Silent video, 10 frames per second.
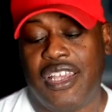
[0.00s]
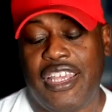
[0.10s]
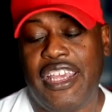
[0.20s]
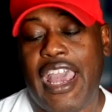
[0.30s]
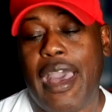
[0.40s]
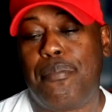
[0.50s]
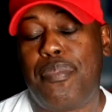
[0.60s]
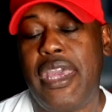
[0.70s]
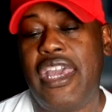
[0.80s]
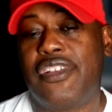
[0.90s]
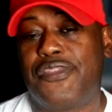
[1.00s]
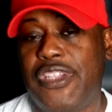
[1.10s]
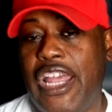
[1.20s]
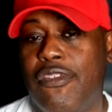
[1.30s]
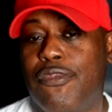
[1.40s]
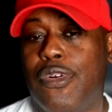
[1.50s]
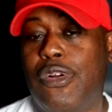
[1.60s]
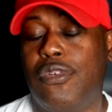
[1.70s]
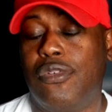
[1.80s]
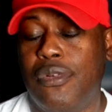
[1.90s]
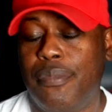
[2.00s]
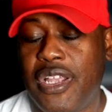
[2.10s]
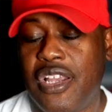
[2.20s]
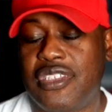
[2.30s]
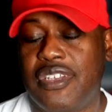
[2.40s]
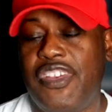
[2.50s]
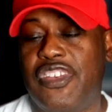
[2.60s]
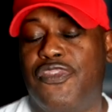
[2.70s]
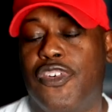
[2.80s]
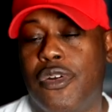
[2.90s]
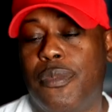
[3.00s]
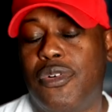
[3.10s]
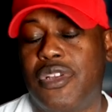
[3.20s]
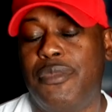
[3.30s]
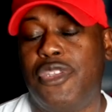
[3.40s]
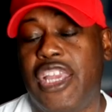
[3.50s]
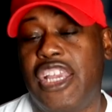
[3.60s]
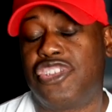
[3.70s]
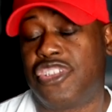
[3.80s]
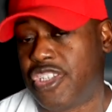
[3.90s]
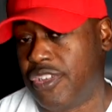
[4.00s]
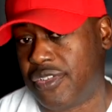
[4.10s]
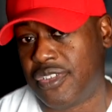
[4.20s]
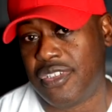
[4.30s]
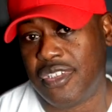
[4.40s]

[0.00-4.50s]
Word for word: He got picked for that role because of his verbal communication skills.